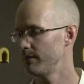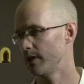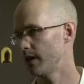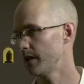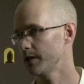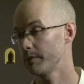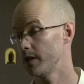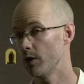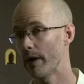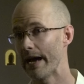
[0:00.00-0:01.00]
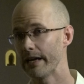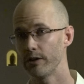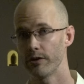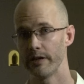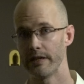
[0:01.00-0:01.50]
uh, you know,
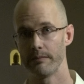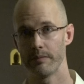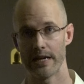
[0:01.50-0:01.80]
anger and,